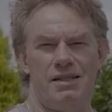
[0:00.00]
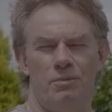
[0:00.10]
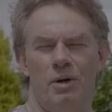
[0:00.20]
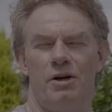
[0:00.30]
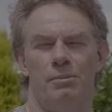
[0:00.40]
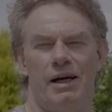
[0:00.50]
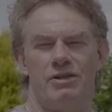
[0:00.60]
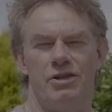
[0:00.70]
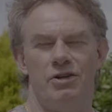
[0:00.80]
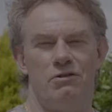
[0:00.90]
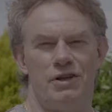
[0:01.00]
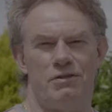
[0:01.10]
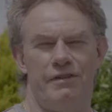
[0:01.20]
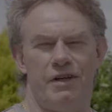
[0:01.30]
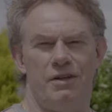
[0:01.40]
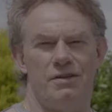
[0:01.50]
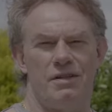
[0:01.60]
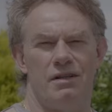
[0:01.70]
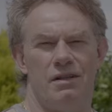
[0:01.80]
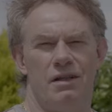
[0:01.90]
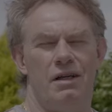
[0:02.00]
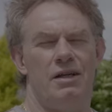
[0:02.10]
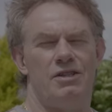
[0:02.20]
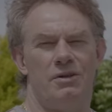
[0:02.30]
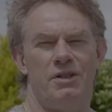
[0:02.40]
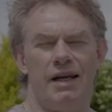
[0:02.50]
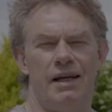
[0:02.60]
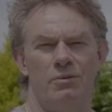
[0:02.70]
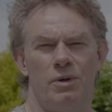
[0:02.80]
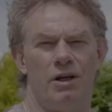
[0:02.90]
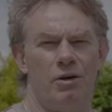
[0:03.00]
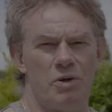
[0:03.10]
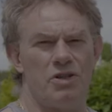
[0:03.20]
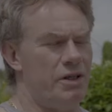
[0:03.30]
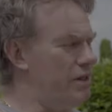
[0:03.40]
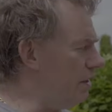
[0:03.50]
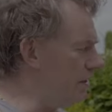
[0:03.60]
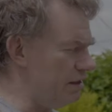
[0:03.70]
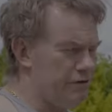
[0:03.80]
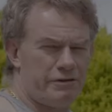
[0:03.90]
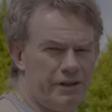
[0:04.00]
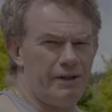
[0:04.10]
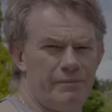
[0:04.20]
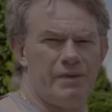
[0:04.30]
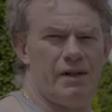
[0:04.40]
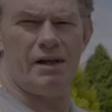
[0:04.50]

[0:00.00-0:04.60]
And welcome back to RichReviews. So today we're going to wash the nine ninety-three, the